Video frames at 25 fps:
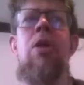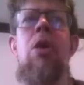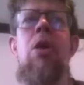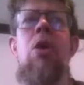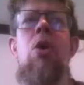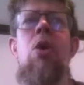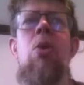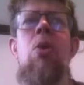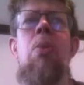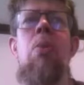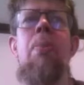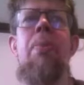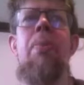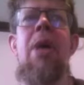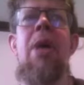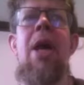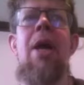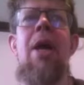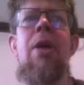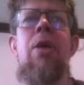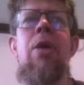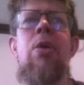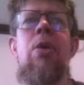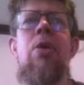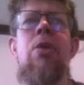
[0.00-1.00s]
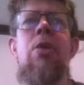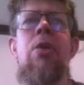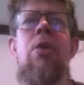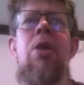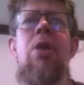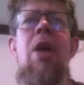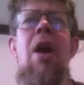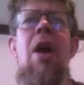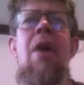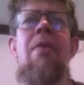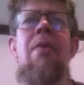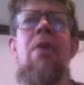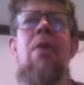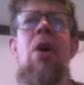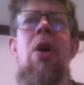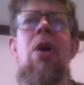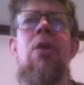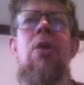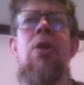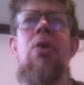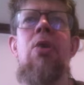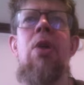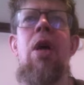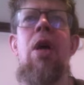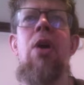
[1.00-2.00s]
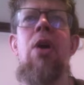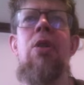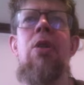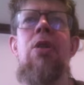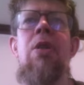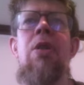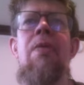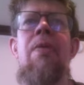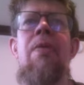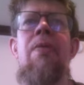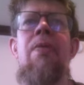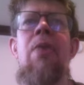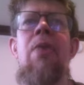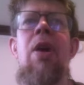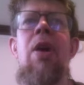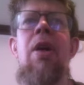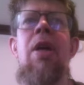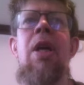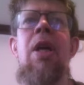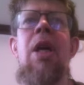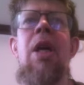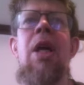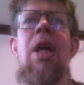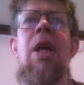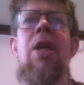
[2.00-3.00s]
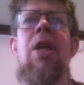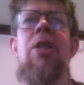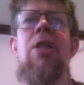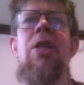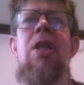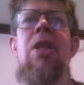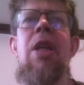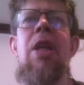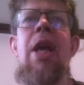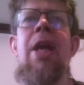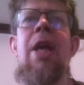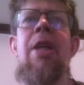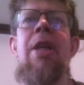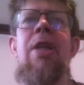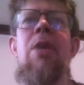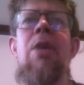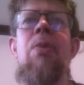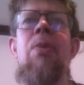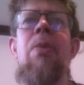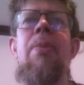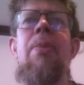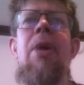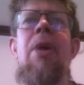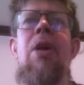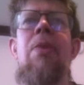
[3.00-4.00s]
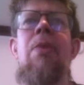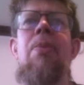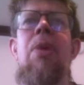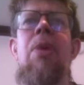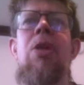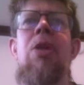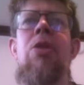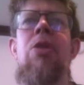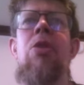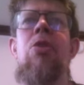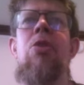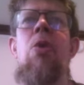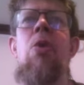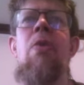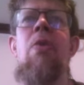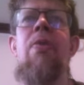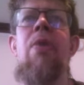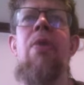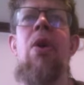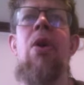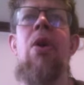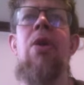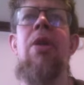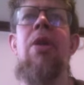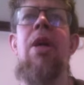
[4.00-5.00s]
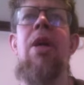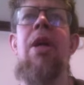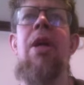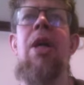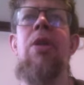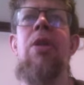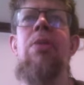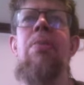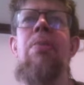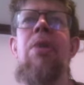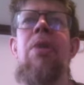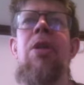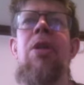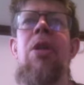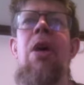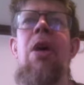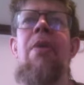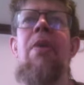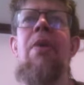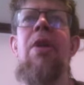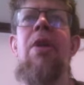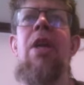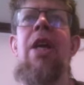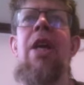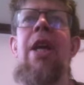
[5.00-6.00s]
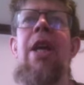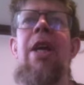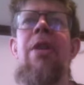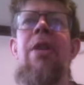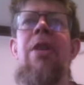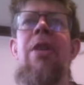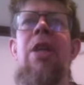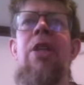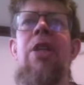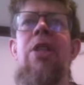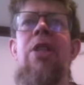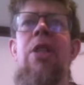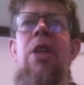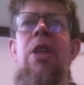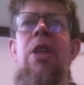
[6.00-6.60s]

new band news do you have on the Crownshift front, as in anything we might have missed so far that hasn't been covered in this